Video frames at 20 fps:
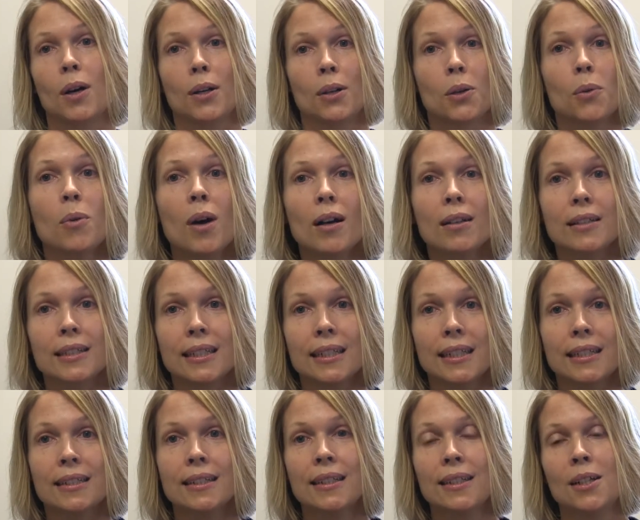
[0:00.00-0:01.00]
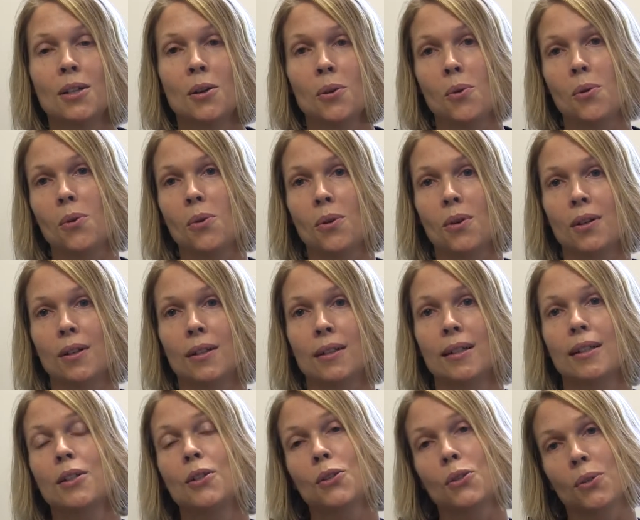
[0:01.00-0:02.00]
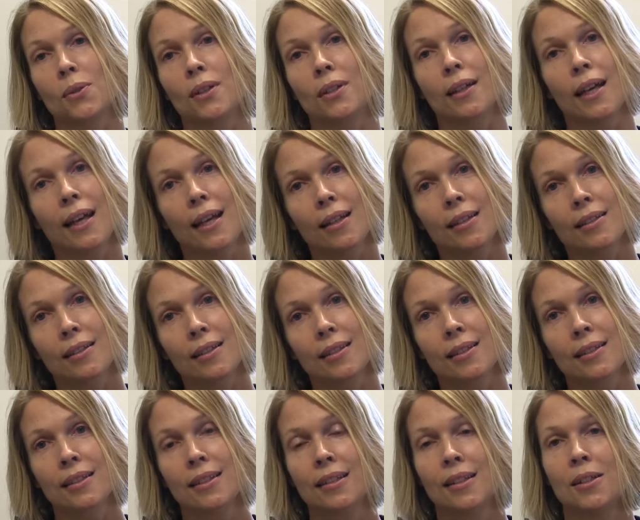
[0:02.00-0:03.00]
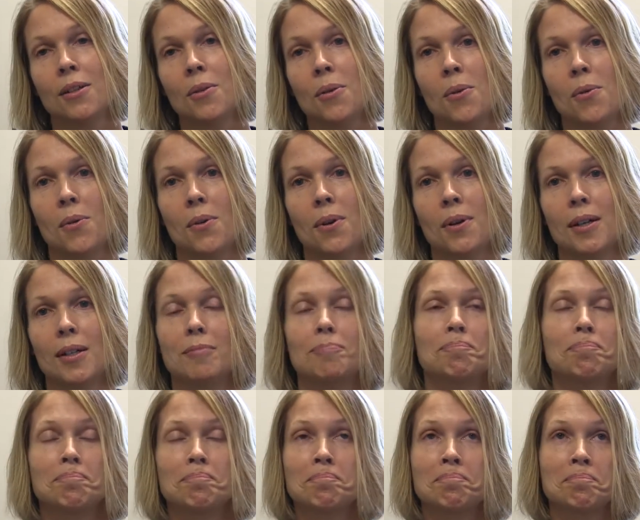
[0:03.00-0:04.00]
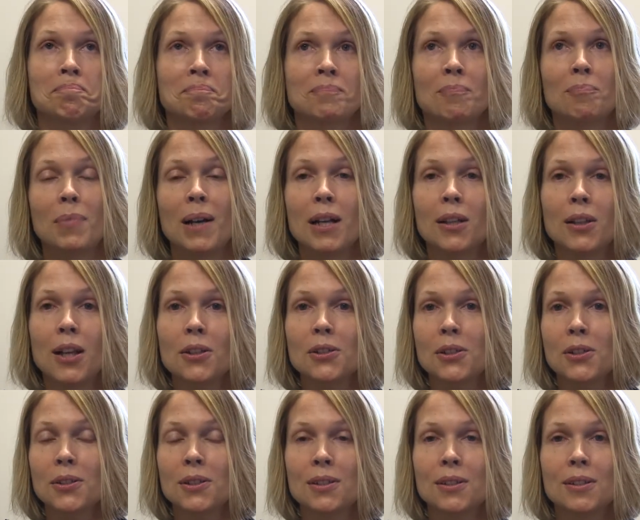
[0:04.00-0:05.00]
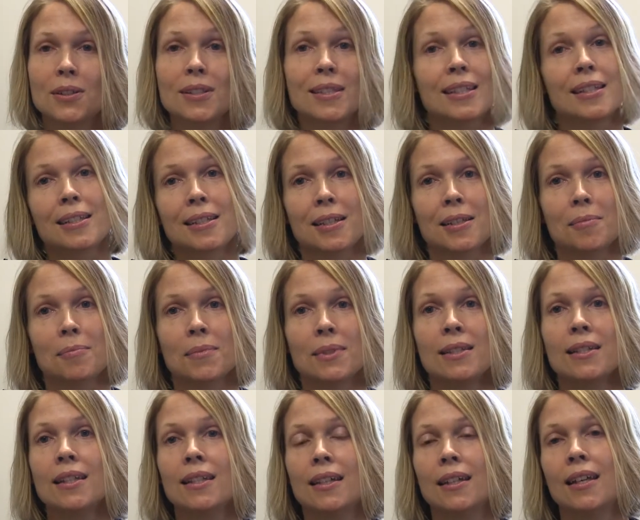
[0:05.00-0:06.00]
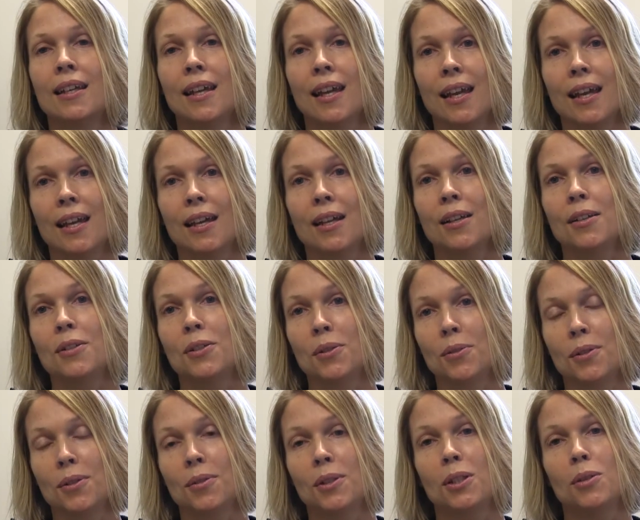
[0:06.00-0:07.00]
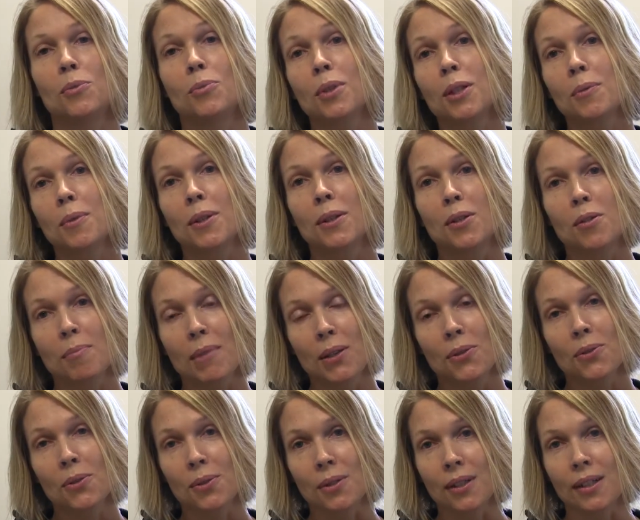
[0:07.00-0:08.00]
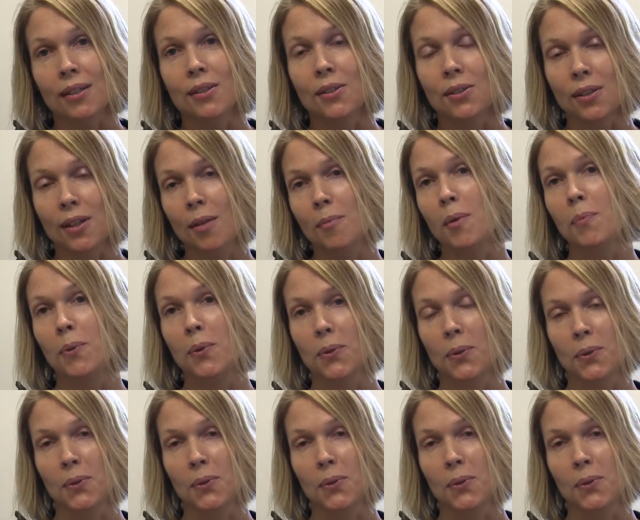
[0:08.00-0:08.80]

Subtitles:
water quality, or soil health, or biological systems, and you'd work with your mentor to come up with